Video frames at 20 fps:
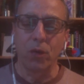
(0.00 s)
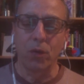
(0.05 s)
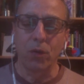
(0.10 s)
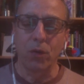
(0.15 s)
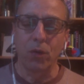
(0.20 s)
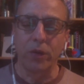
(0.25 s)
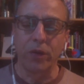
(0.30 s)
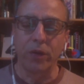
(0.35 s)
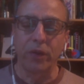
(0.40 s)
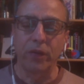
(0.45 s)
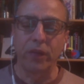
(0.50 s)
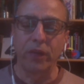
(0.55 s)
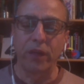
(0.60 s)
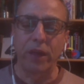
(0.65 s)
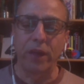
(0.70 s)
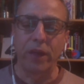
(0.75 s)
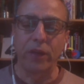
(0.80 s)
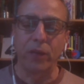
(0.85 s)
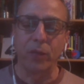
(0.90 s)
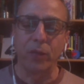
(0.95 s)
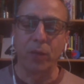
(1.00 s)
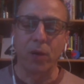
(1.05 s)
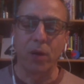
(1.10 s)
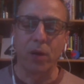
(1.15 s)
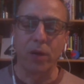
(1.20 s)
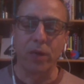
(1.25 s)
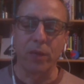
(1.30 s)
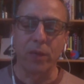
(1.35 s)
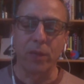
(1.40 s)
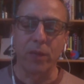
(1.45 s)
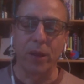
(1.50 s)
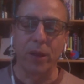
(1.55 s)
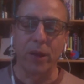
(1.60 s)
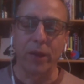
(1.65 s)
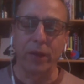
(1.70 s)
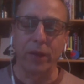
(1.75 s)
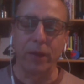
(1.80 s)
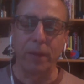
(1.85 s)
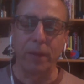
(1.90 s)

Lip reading: or disliked part of the body.